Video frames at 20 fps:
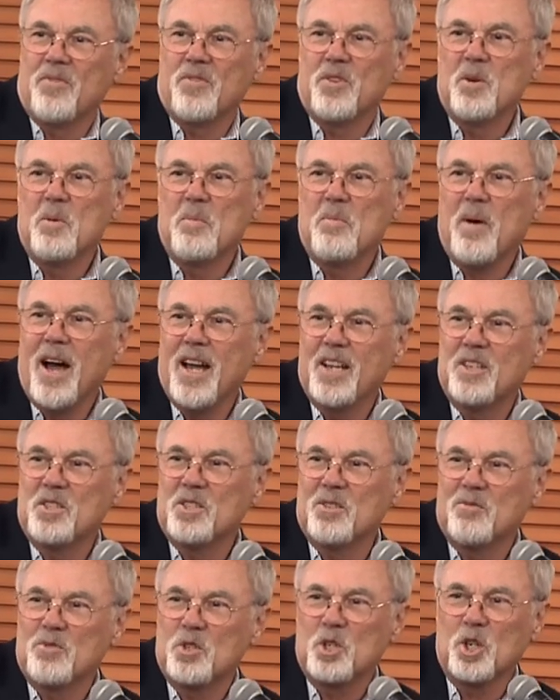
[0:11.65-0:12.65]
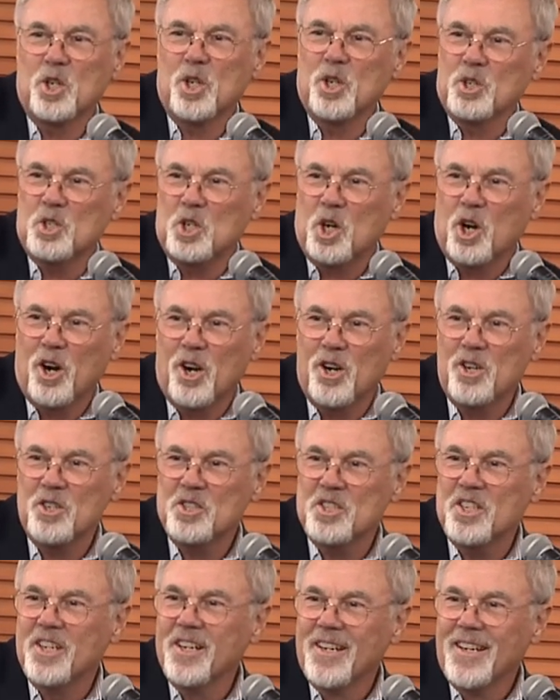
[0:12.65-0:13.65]
few bites of sugar
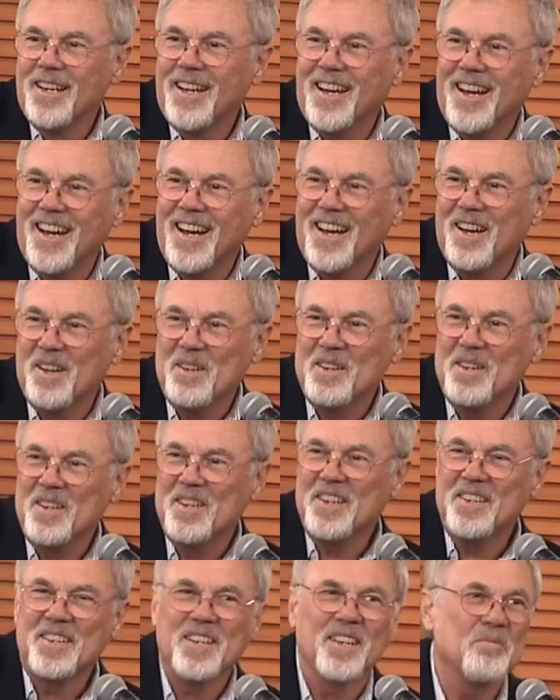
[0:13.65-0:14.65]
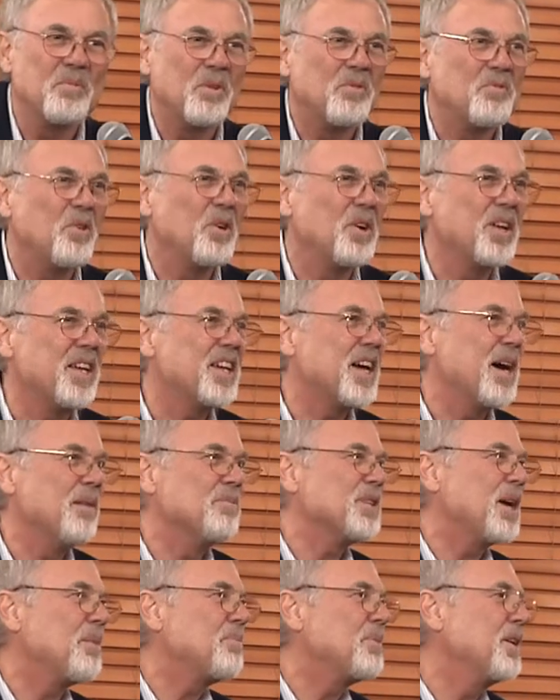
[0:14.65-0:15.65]
charge uh, to, before he
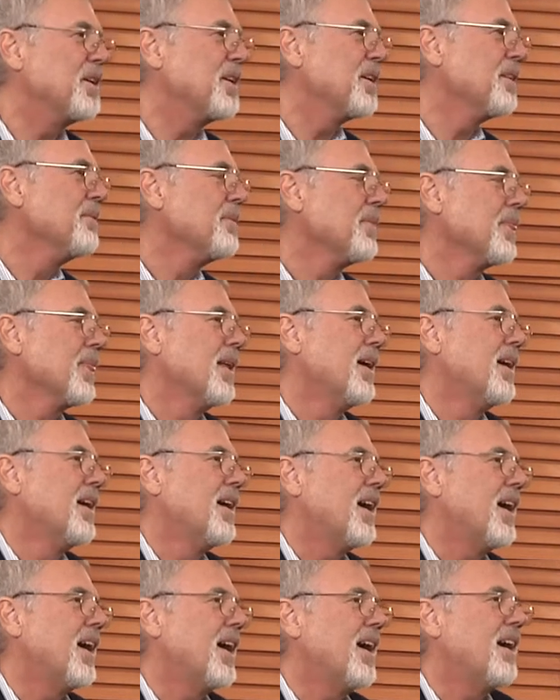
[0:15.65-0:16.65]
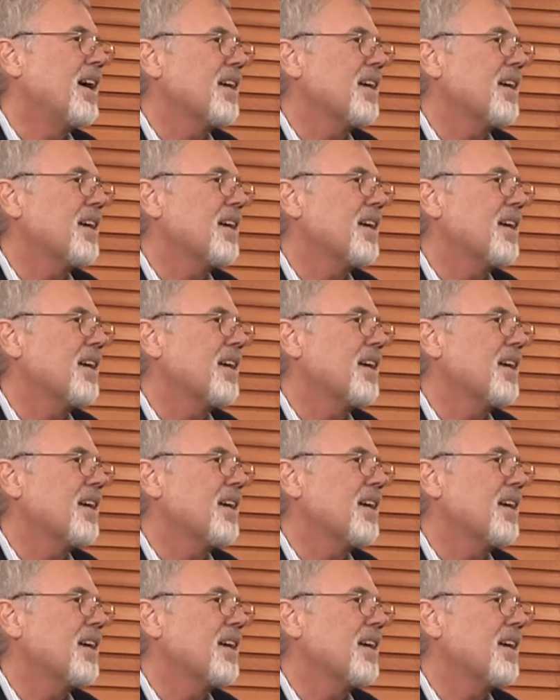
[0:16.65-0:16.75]
comes up here. Uh,